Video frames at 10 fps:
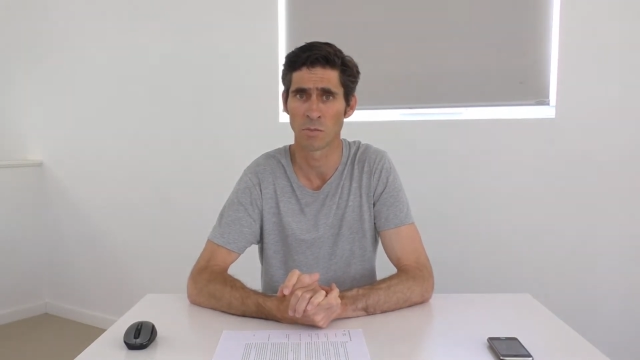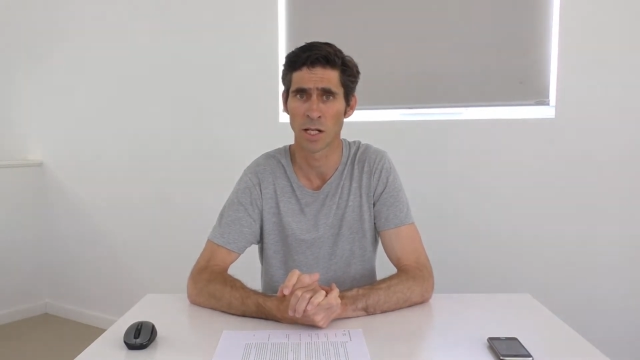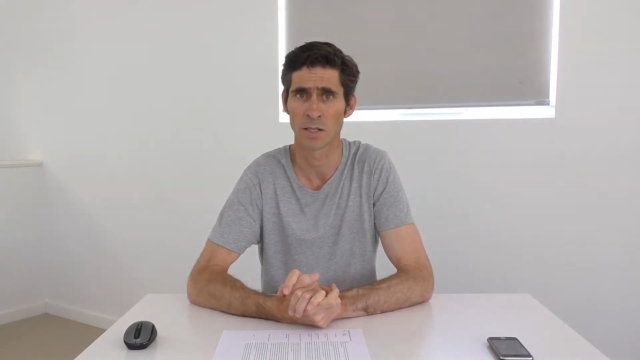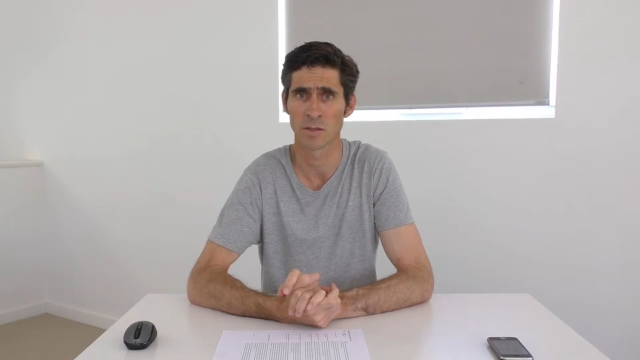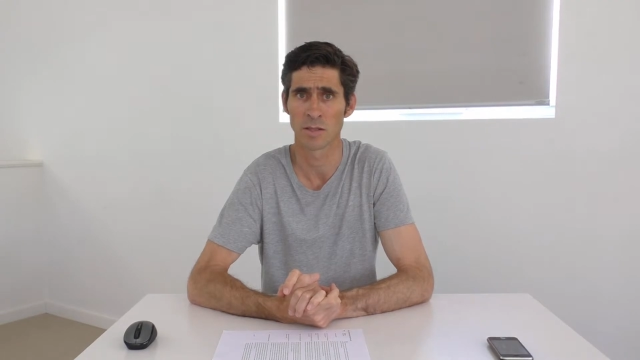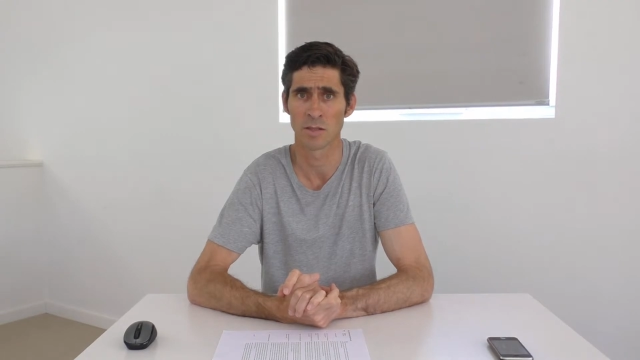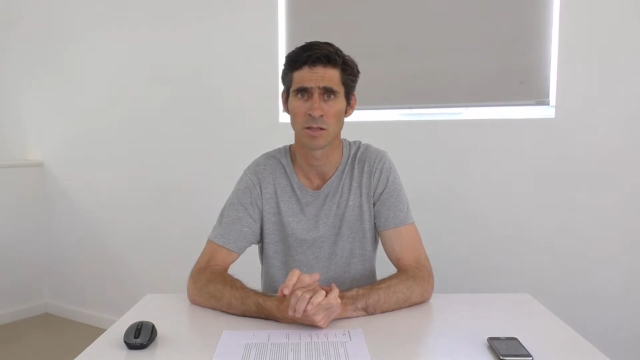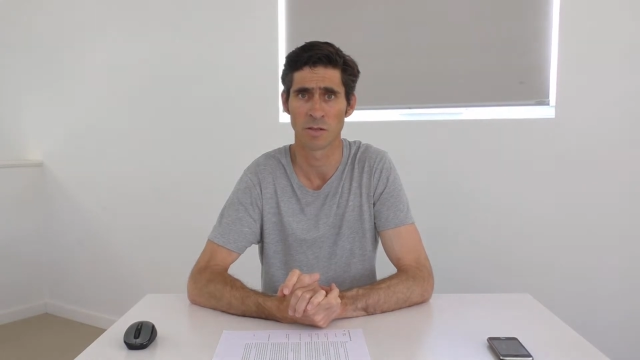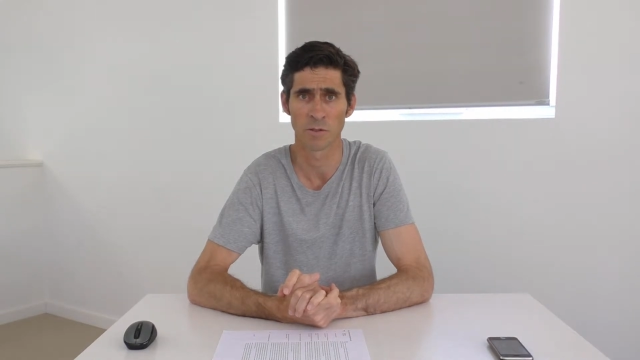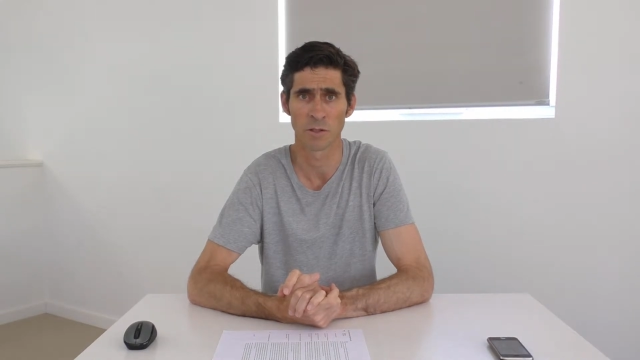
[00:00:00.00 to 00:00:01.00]
makes
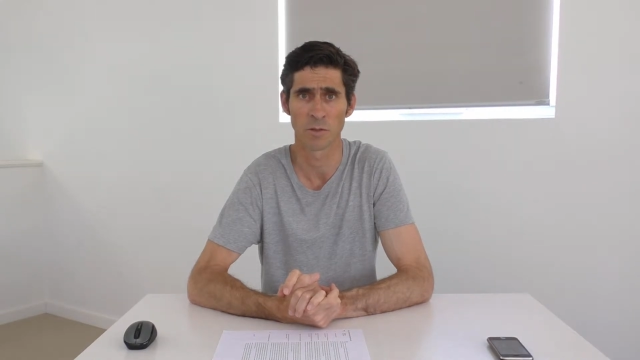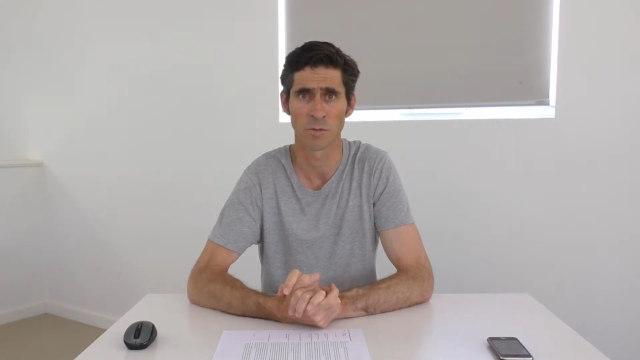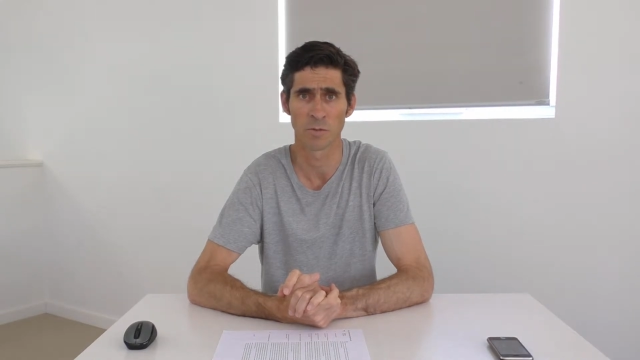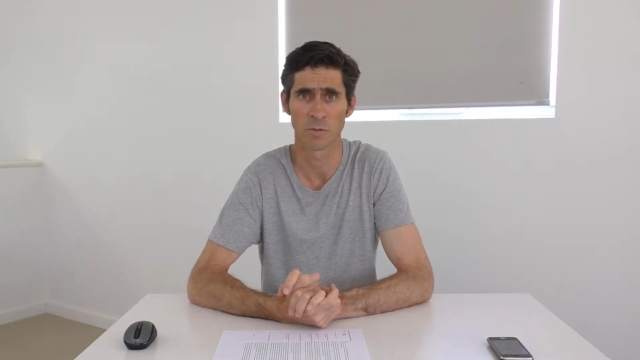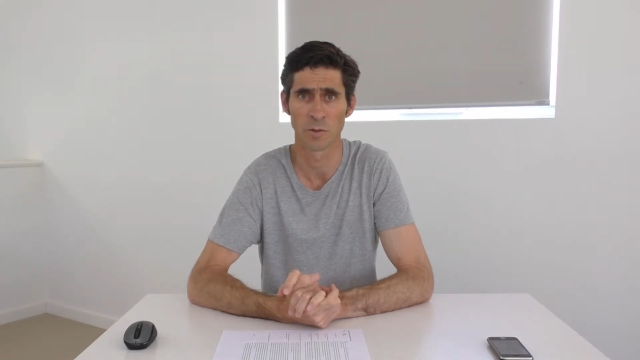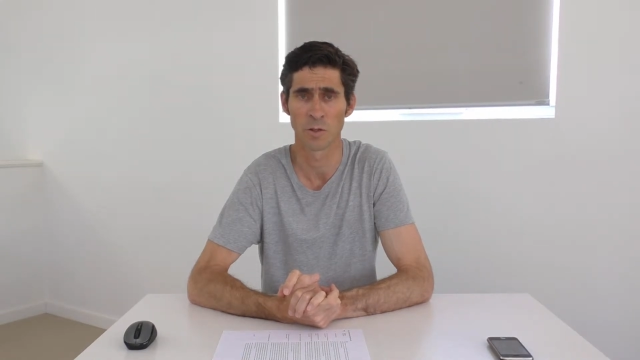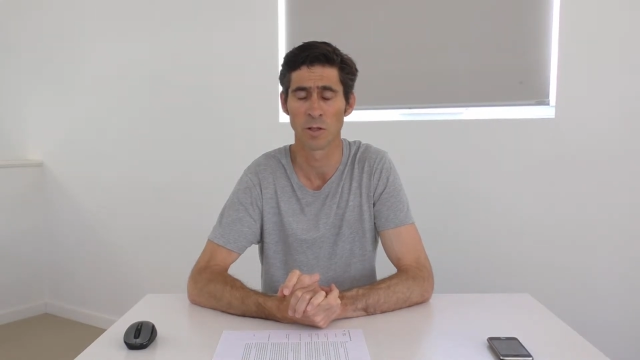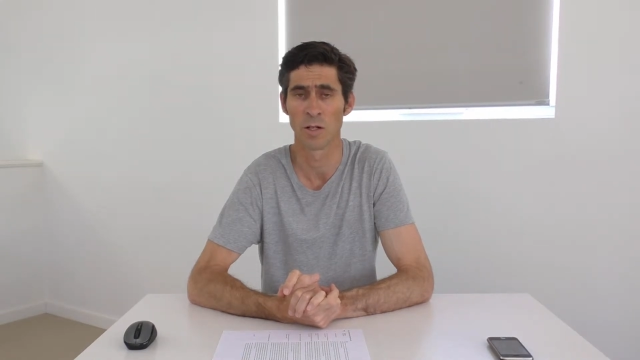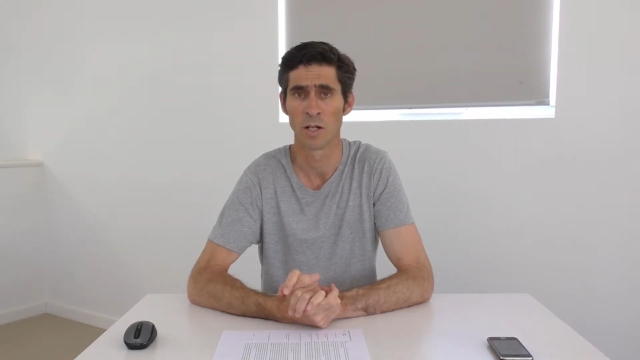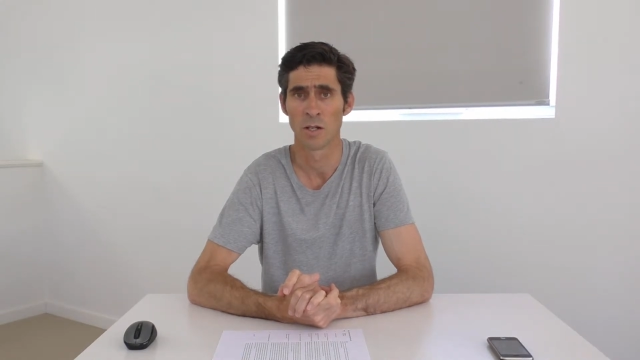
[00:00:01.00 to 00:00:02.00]
it difficult for